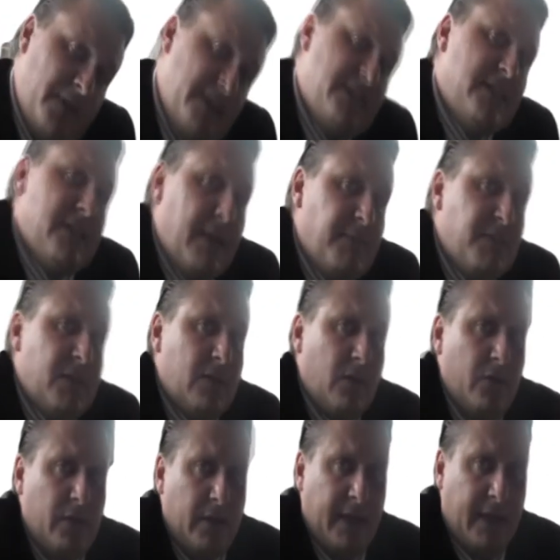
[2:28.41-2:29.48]
This is
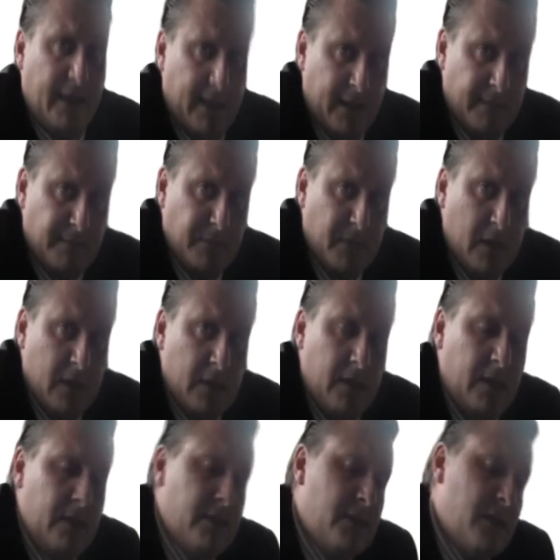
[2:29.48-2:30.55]
absolutely key,
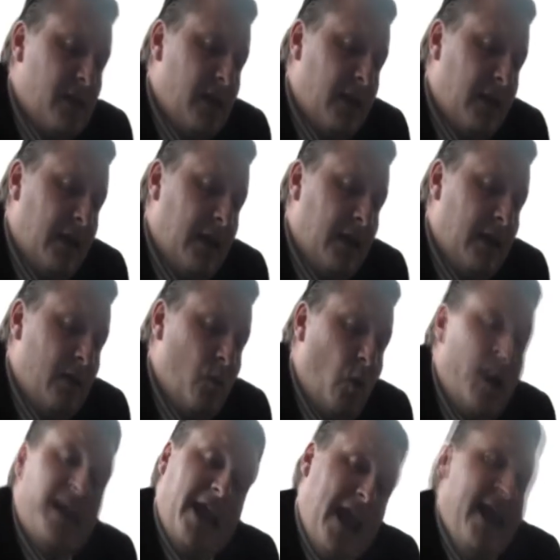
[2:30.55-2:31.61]
because
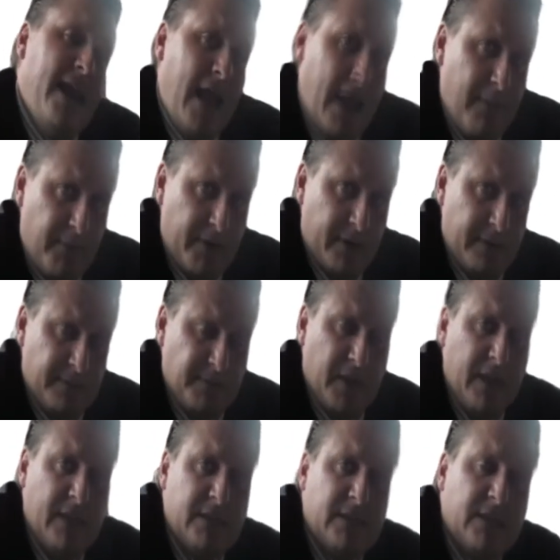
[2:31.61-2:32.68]
what can happen
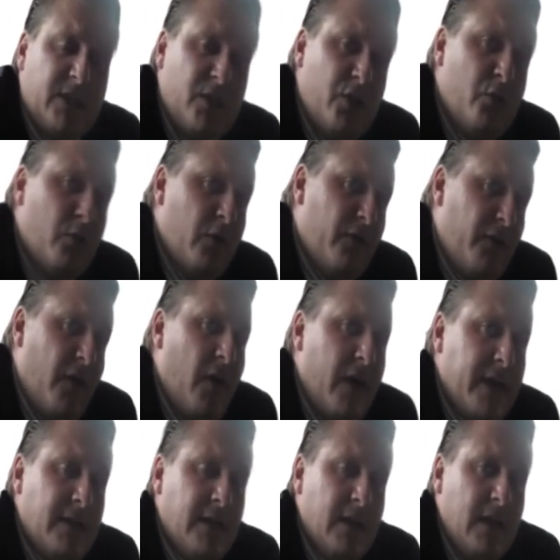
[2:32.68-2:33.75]
is that you will
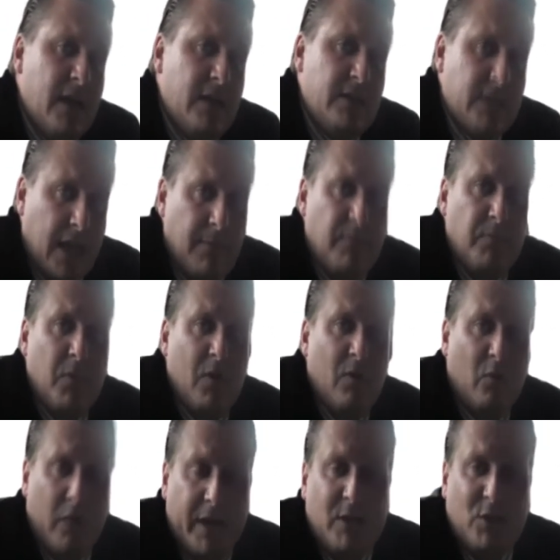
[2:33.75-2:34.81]
find some
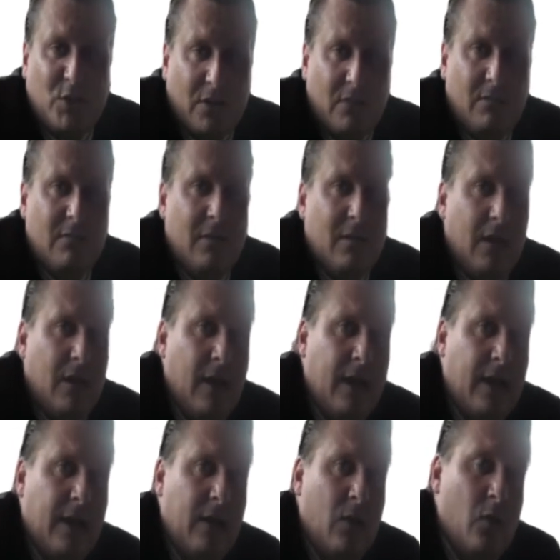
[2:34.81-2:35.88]
regional
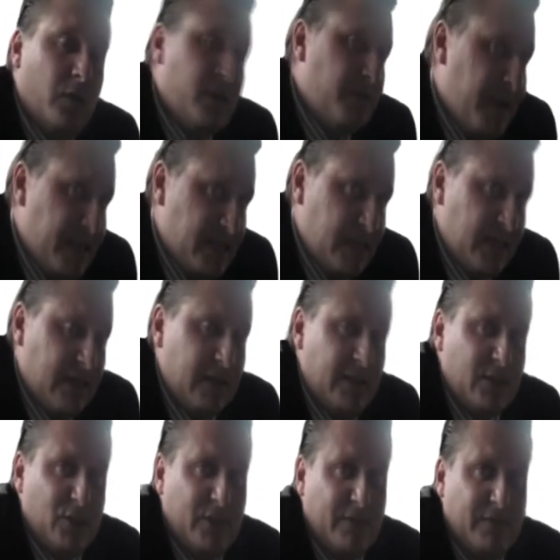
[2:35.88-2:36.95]
or domestic
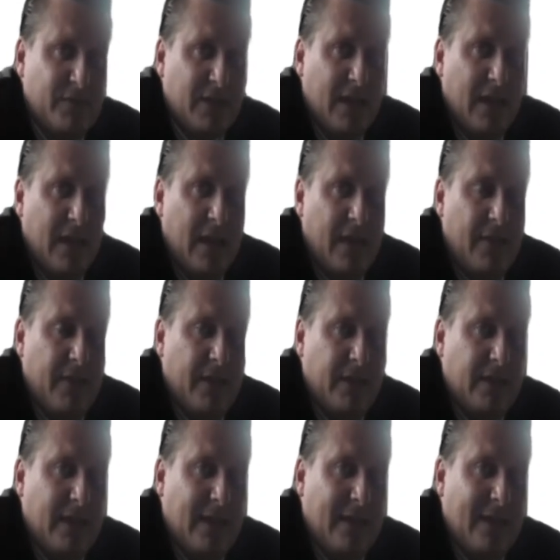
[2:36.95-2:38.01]
initiatives
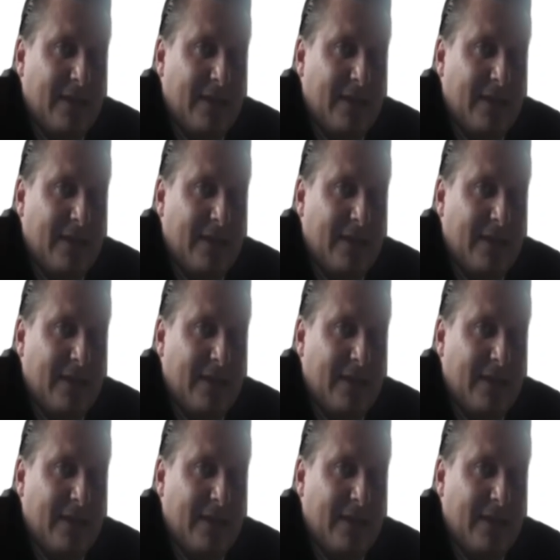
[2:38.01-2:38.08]
that